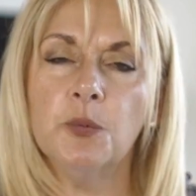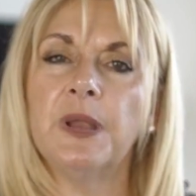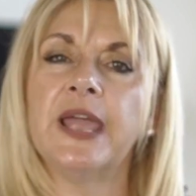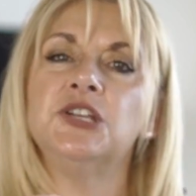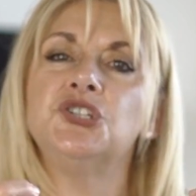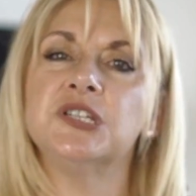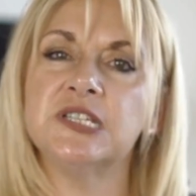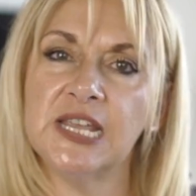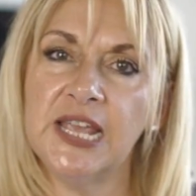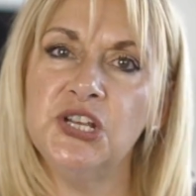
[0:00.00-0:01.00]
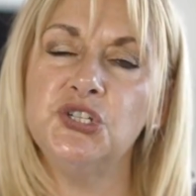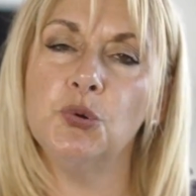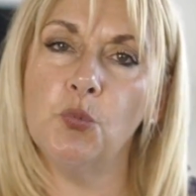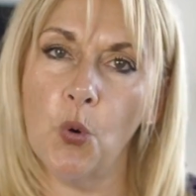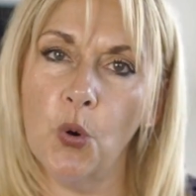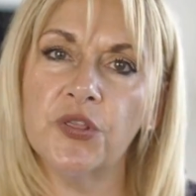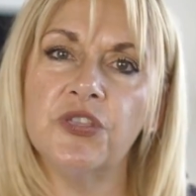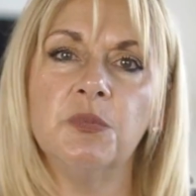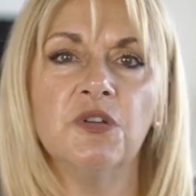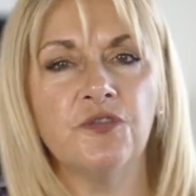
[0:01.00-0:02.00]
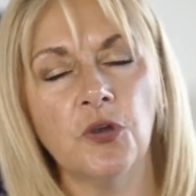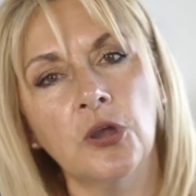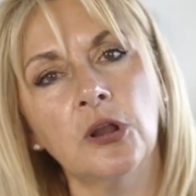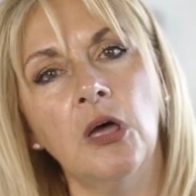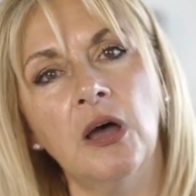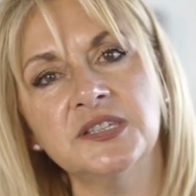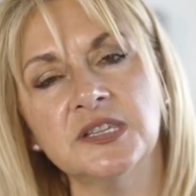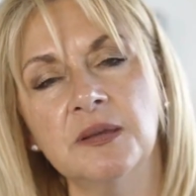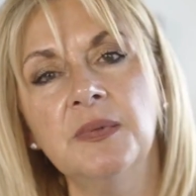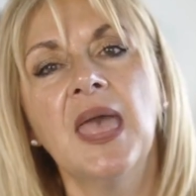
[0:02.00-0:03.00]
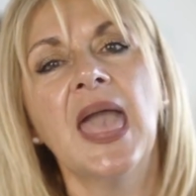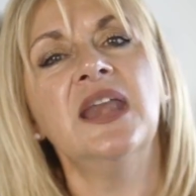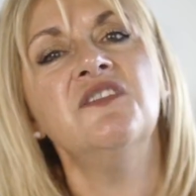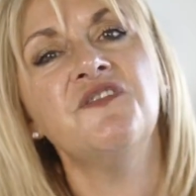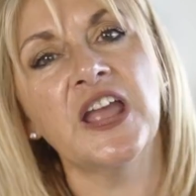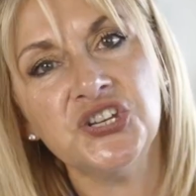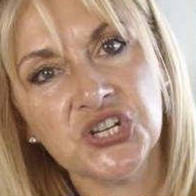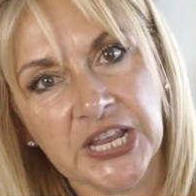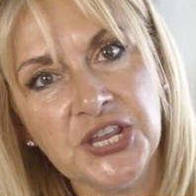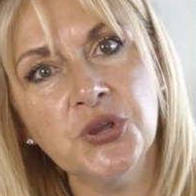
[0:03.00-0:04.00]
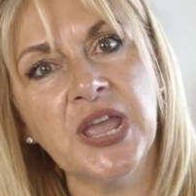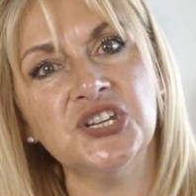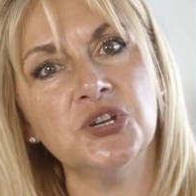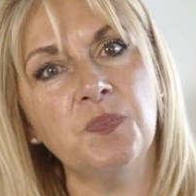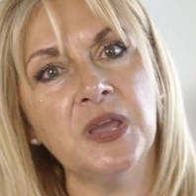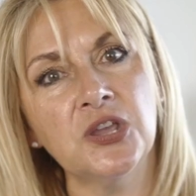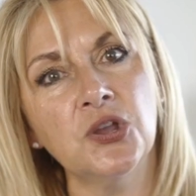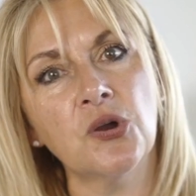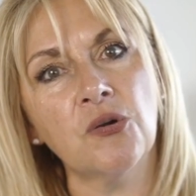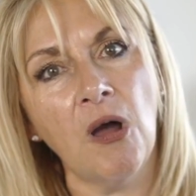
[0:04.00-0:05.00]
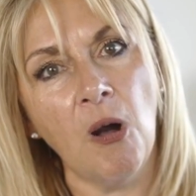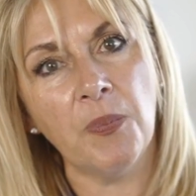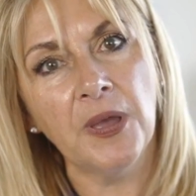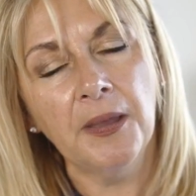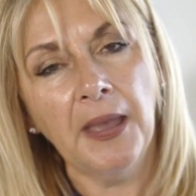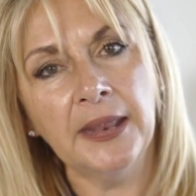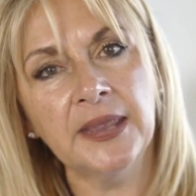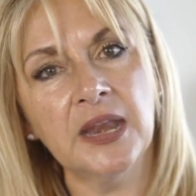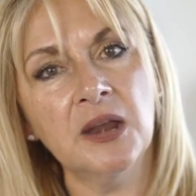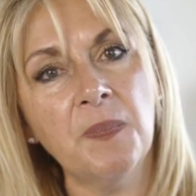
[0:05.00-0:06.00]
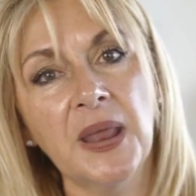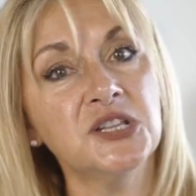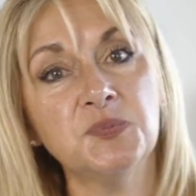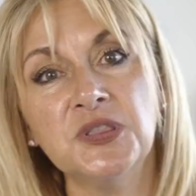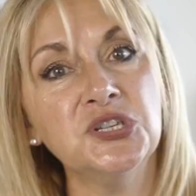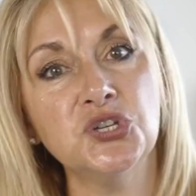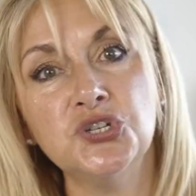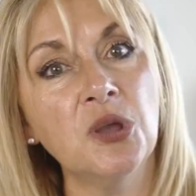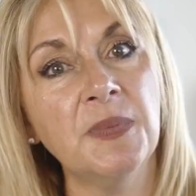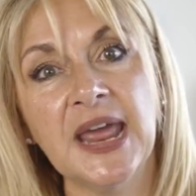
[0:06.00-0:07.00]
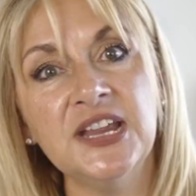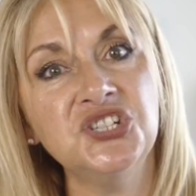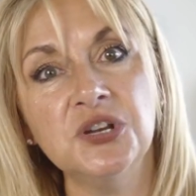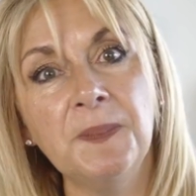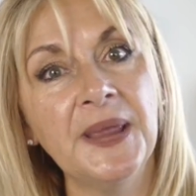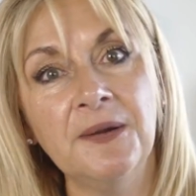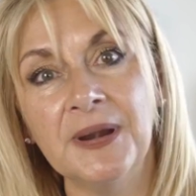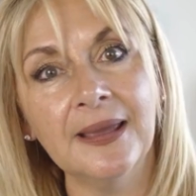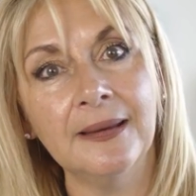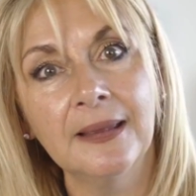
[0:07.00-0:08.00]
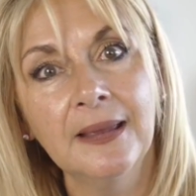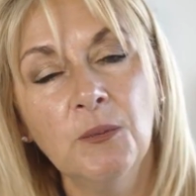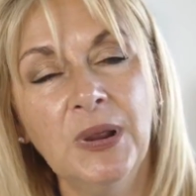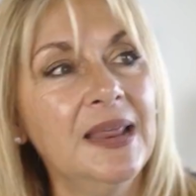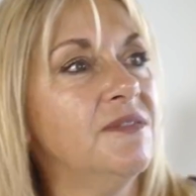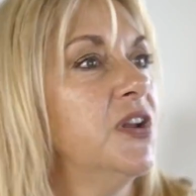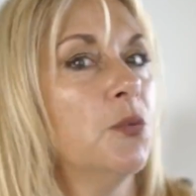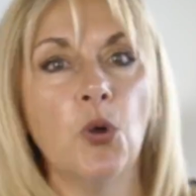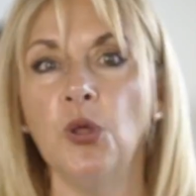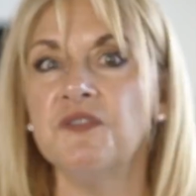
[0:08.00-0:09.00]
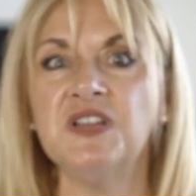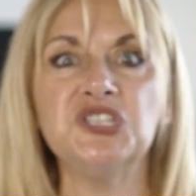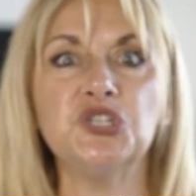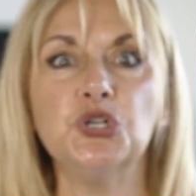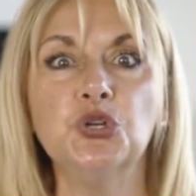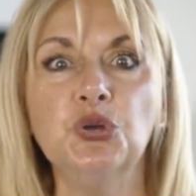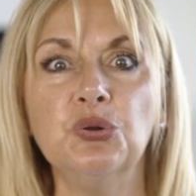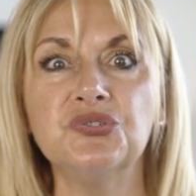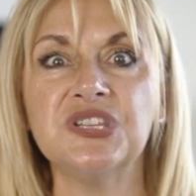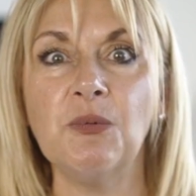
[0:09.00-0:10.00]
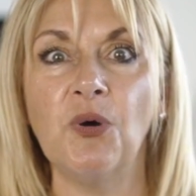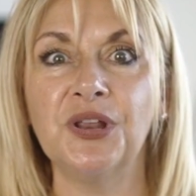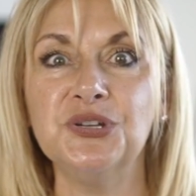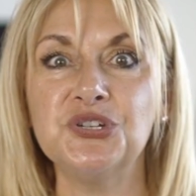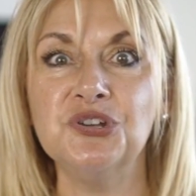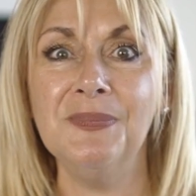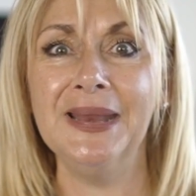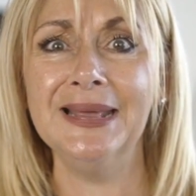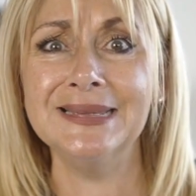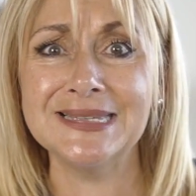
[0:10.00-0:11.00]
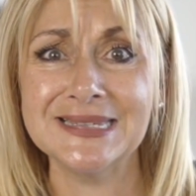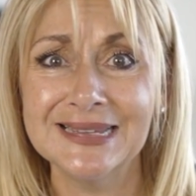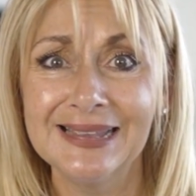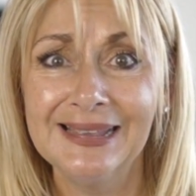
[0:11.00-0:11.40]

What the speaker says: You plant your seeds, you water them, you fertilise them, and eventually you get to pick your crop and you get an abundance. But there's a germination period. We live in a world of instant noodles. They want it in 2 minutes.